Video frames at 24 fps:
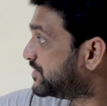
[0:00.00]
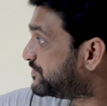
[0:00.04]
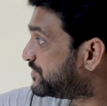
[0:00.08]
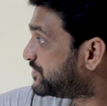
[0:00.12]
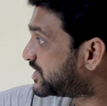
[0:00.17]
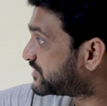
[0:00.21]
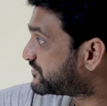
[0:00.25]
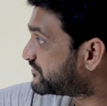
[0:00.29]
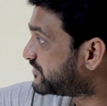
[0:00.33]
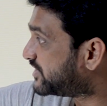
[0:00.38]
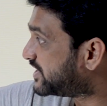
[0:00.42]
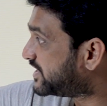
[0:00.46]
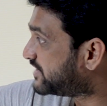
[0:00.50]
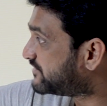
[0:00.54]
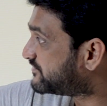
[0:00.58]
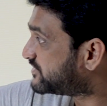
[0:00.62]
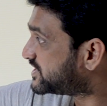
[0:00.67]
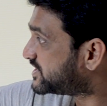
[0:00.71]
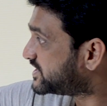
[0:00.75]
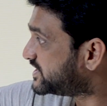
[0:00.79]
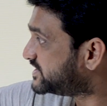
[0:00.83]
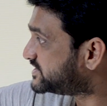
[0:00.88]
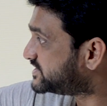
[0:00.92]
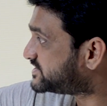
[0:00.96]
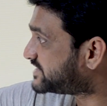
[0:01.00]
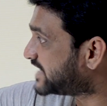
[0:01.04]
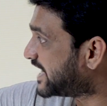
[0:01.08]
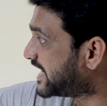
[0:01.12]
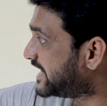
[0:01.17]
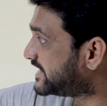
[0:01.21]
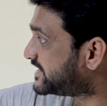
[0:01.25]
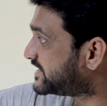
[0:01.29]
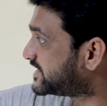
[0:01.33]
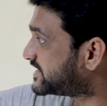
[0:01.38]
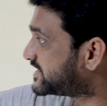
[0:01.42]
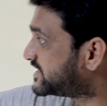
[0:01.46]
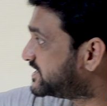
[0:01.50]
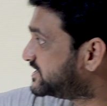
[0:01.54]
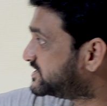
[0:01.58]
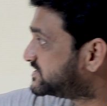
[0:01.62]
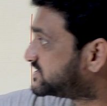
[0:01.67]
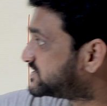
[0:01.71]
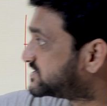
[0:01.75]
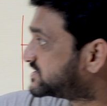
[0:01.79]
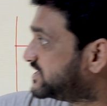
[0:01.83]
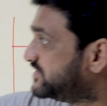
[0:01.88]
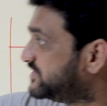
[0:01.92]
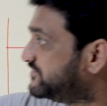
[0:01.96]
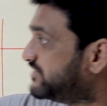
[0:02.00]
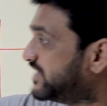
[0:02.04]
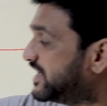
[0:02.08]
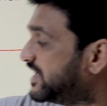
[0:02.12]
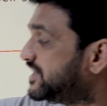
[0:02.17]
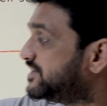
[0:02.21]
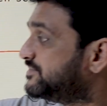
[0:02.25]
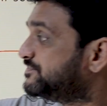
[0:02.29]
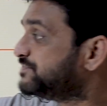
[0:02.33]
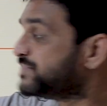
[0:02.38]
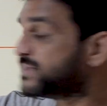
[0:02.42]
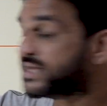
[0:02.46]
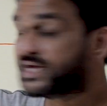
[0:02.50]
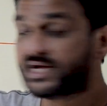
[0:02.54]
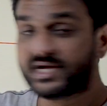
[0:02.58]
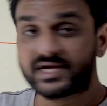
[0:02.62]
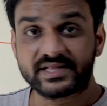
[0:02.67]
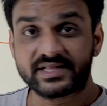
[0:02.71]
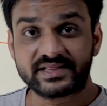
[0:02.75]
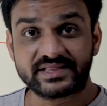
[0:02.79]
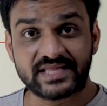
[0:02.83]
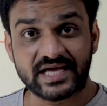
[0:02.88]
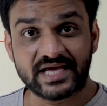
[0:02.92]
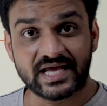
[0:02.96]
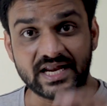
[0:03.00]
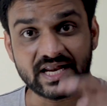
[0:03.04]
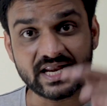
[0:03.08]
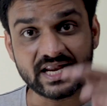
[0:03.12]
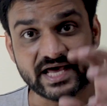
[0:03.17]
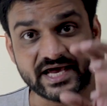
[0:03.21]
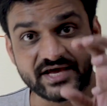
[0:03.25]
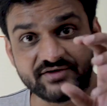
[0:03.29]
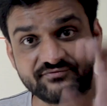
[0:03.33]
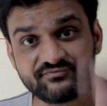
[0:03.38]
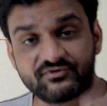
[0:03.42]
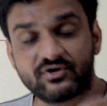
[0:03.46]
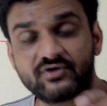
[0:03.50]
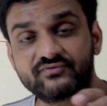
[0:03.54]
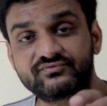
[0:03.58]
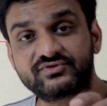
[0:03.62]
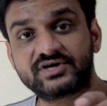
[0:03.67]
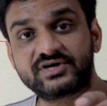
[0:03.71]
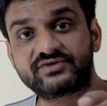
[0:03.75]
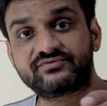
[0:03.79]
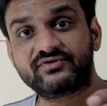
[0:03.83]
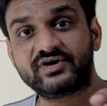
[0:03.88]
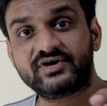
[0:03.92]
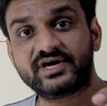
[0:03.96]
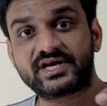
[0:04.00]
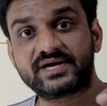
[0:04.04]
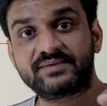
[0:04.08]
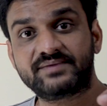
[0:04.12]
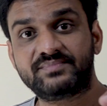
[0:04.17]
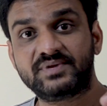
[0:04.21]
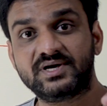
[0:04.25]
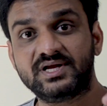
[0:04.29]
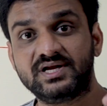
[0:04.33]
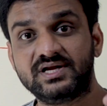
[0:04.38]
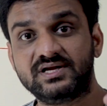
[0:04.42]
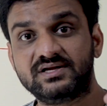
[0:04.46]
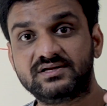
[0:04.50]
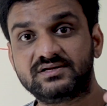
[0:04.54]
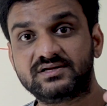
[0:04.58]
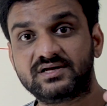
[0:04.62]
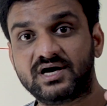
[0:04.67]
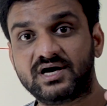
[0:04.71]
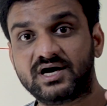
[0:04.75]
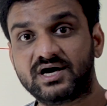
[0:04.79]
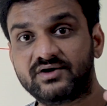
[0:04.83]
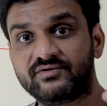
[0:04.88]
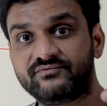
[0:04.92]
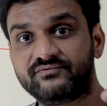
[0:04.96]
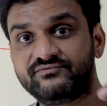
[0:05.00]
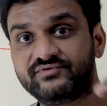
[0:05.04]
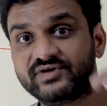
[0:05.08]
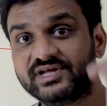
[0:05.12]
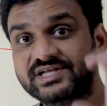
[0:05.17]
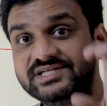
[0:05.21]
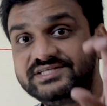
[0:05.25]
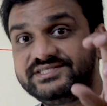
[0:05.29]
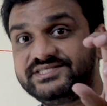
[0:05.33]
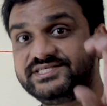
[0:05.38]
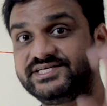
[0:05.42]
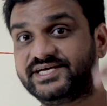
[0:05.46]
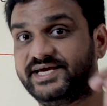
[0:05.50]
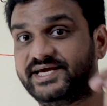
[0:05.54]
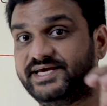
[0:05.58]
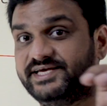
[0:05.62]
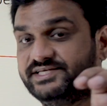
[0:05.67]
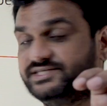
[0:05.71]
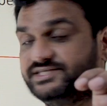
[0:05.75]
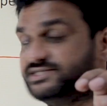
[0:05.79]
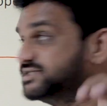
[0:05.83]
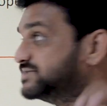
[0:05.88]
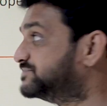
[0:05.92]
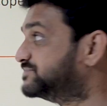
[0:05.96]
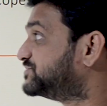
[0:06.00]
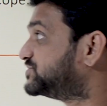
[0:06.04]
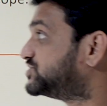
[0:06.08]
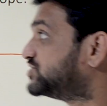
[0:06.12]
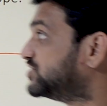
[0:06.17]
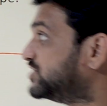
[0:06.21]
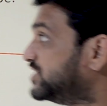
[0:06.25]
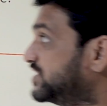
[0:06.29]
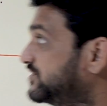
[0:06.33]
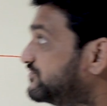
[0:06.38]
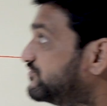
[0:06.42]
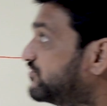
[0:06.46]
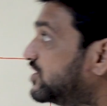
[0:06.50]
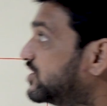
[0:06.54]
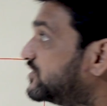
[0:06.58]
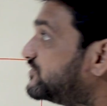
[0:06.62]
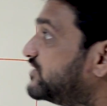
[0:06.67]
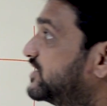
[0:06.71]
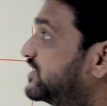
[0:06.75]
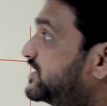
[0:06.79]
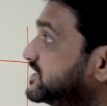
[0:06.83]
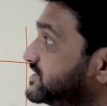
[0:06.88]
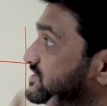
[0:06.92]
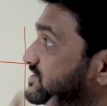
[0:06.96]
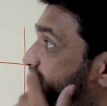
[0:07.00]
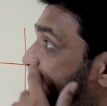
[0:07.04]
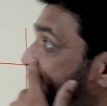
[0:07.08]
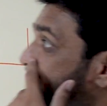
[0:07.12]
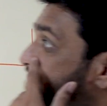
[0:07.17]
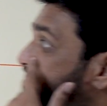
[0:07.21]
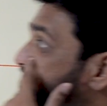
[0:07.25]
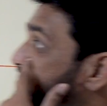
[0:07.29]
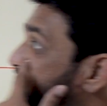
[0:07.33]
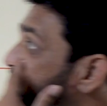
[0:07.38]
But whenever a static is given, the life of that variable will change. So in what way it is changed?